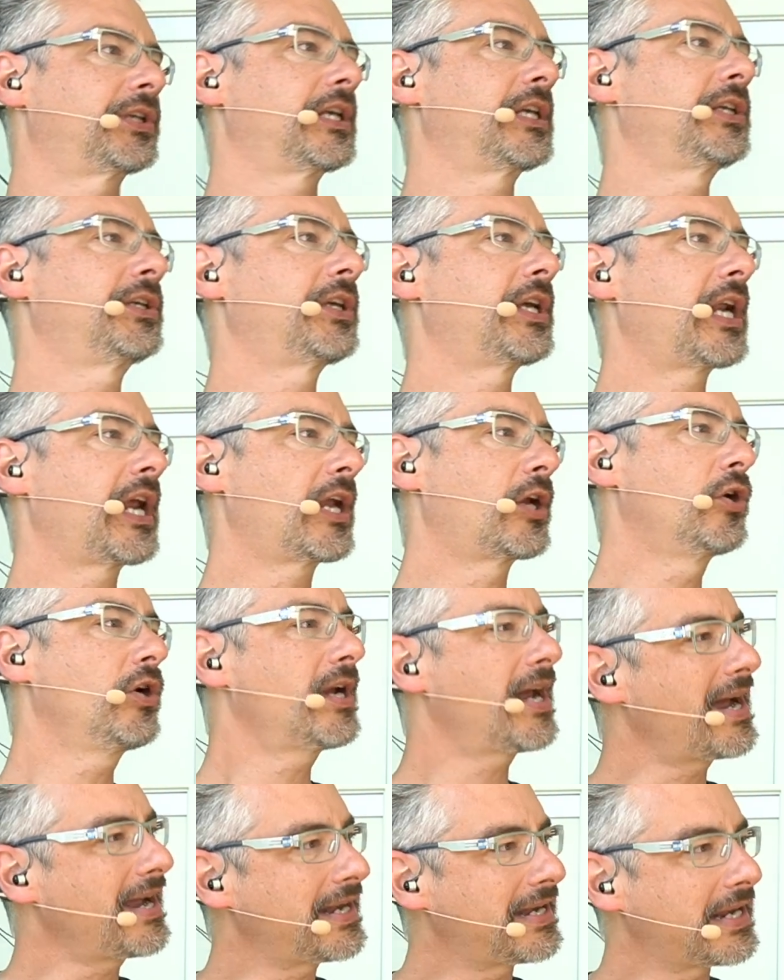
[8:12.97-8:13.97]
is it a
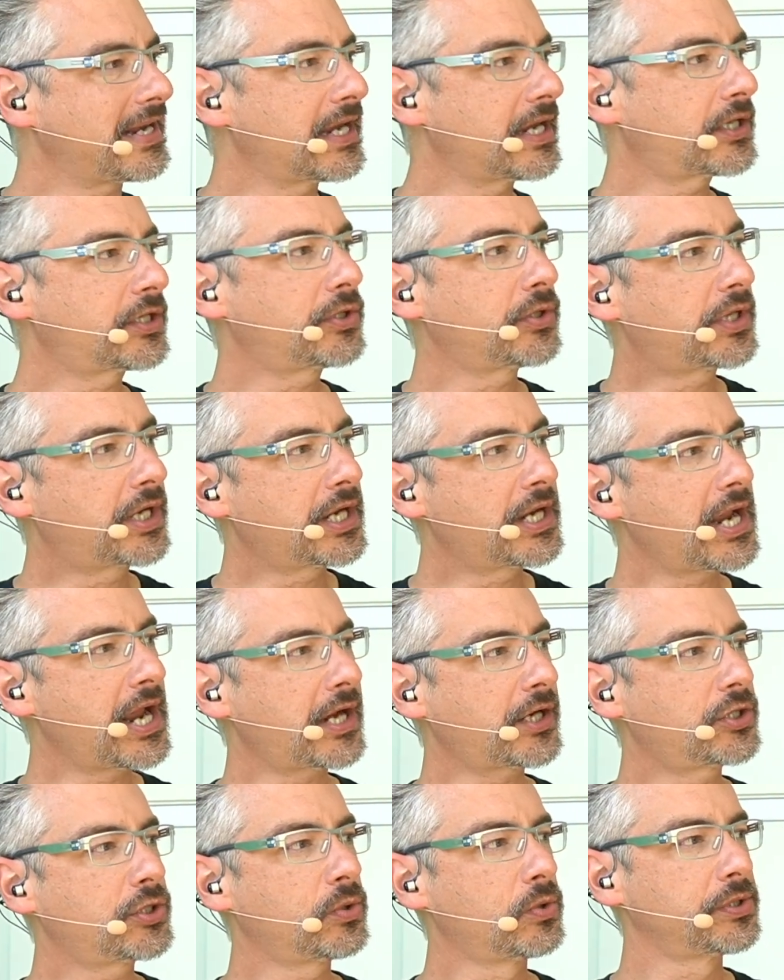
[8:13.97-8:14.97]
good idea to
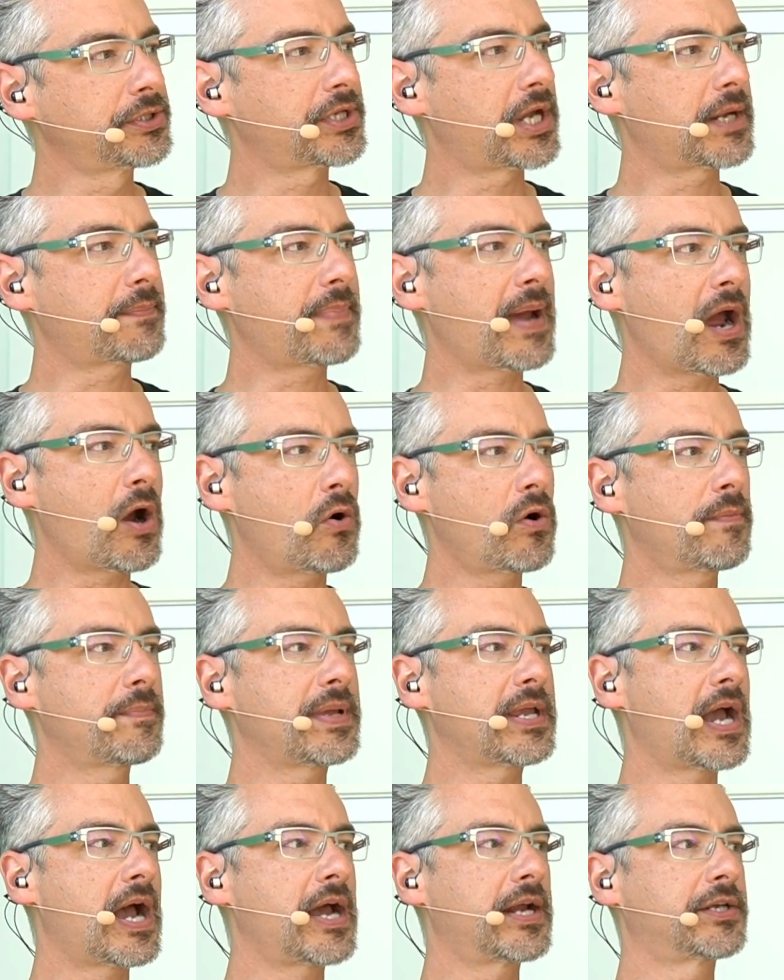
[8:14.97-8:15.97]
connect tools like Power
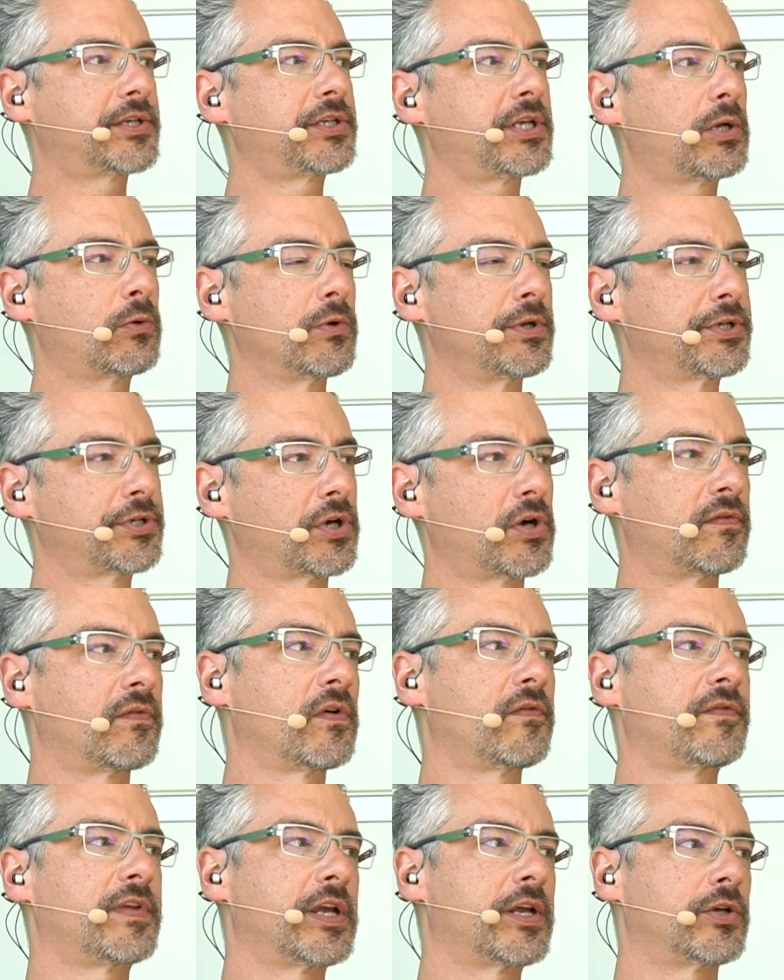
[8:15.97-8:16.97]
BI to SQL
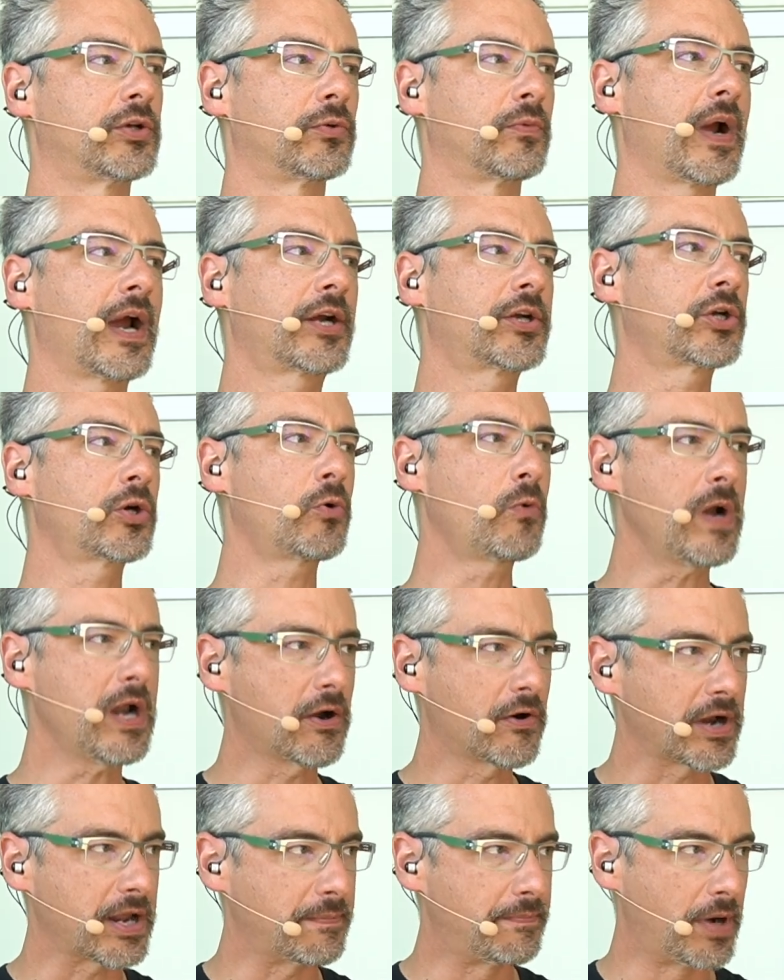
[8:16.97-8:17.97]
Server via direct
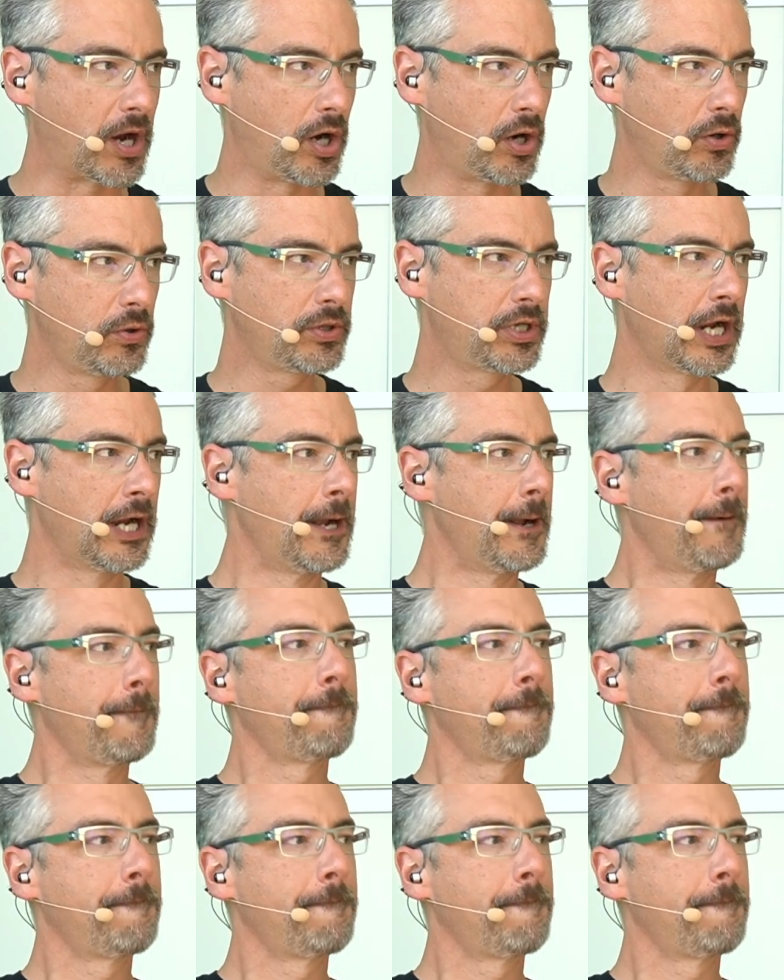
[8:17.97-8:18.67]
query mode?